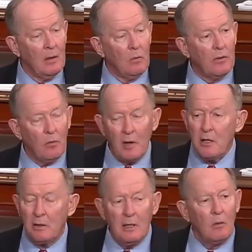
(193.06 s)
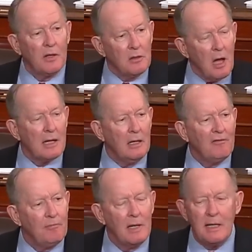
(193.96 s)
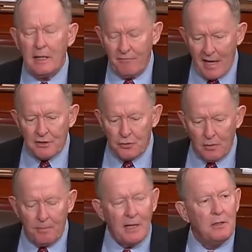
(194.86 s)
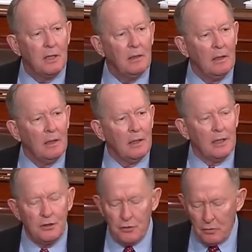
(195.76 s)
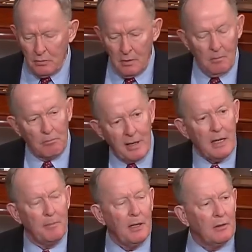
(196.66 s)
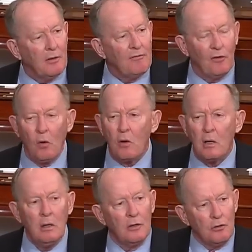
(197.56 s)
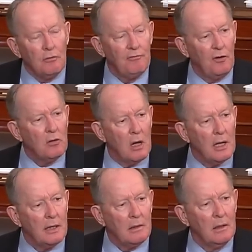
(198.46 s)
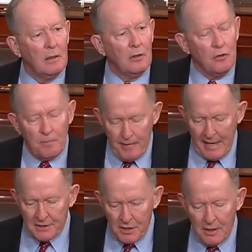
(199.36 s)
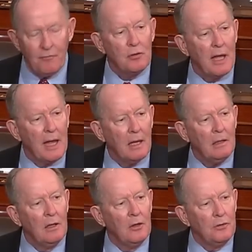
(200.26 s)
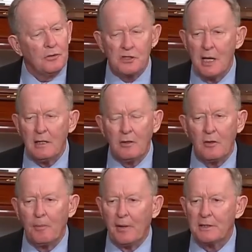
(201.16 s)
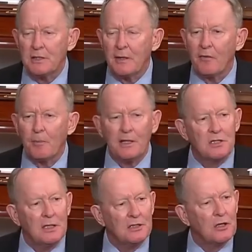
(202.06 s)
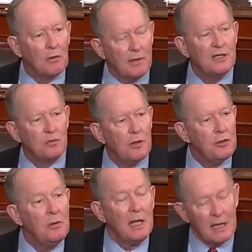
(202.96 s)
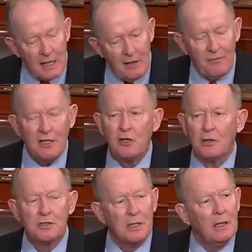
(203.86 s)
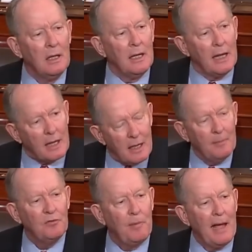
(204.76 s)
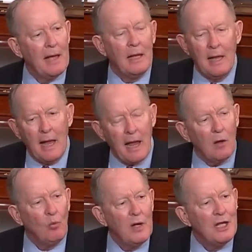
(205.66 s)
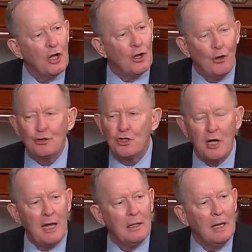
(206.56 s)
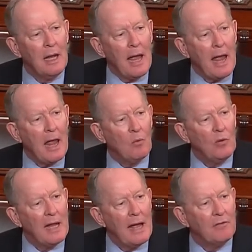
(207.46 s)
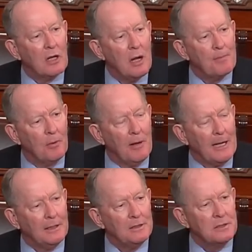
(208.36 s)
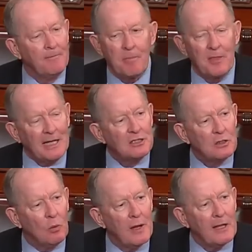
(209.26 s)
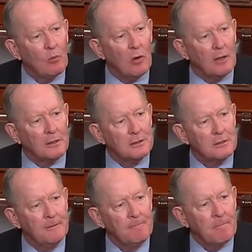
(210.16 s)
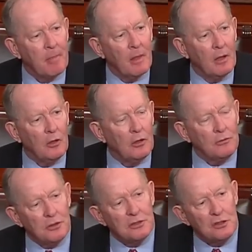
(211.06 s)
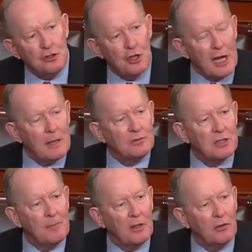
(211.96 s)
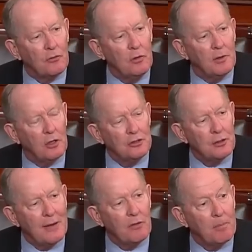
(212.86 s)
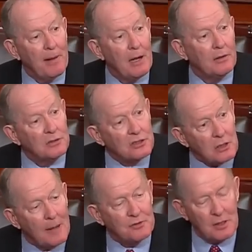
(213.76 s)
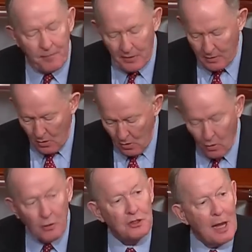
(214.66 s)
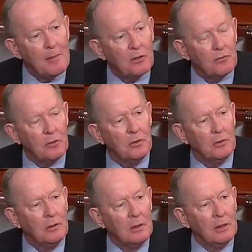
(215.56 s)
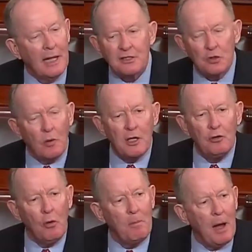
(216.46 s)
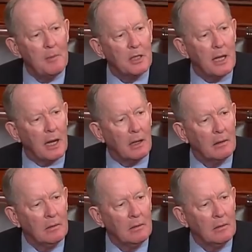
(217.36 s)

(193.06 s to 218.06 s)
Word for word: Well, the way you deal with not enough money, if that's your opinion, is you bring a bill to the floor, you vote on it, you pass it if you can, you send it to the president. If the president disagrees with you, he vetoes it, it comes back, and we negotiate and we have a compromise. That's the way it works. You don't just jam something through because you have the power to stop something or jam it through. That's the way you do Obamacare.